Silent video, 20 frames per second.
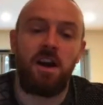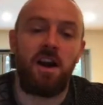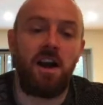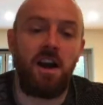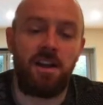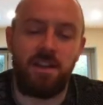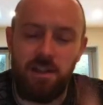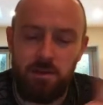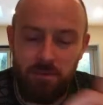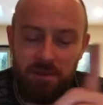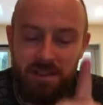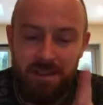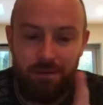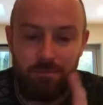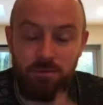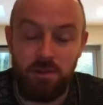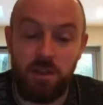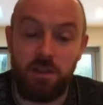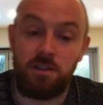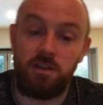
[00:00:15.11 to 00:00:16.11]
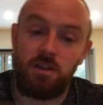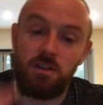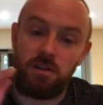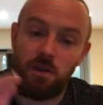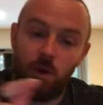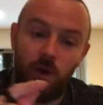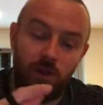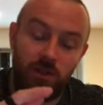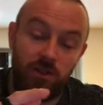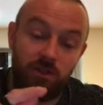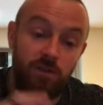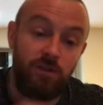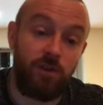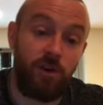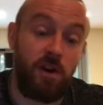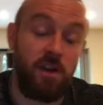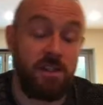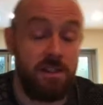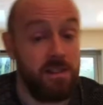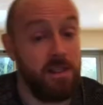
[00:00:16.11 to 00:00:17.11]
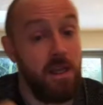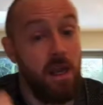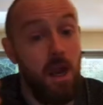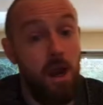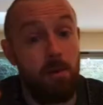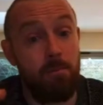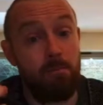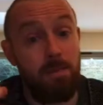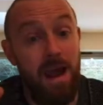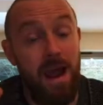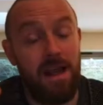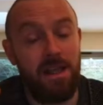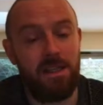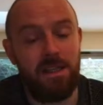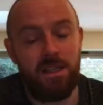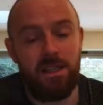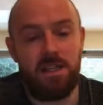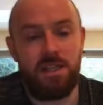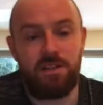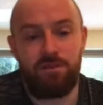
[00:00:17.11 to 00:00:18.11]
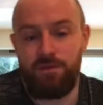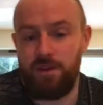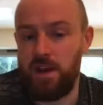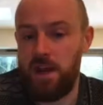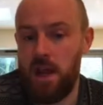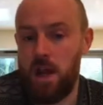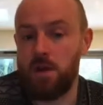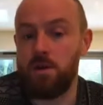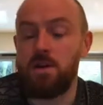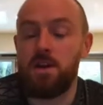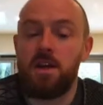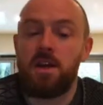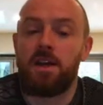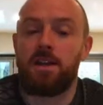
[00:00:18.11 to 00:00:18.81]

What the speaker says: Don't be tempted. Do the questions first and then come back to this video